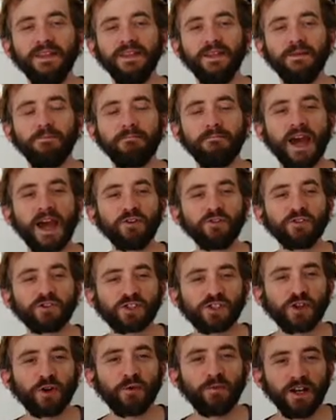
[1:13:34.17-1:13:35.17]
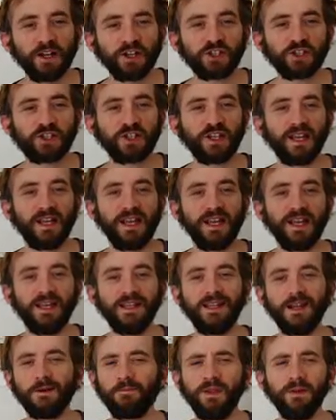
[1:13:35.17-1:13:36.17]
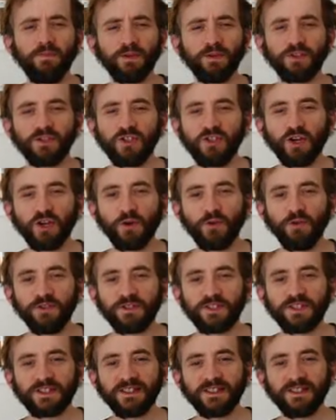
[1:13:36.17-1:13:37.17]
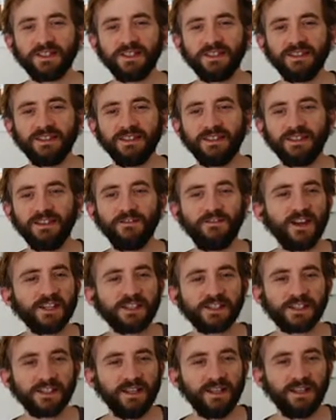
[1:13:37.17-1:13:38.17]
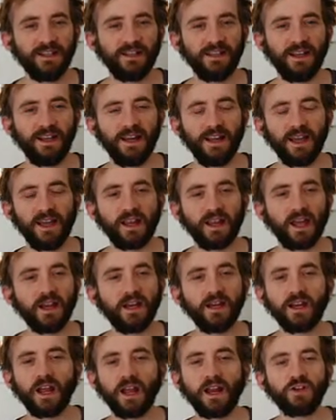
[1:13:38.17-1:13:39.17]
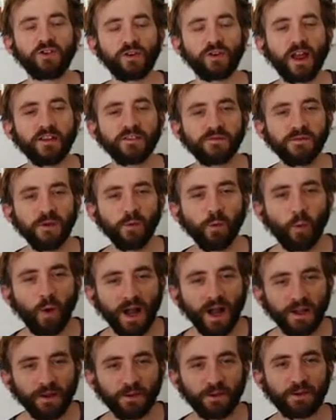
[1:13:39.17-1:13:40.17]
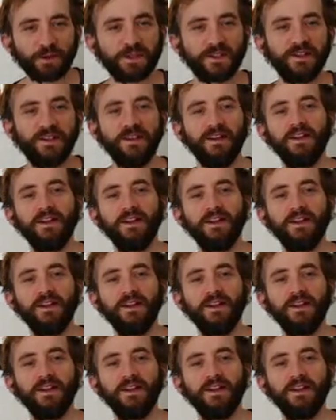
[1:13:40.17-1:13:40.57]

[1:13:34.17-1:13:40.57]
it matters so much, and yet people don't invest in it, and it drives me wild.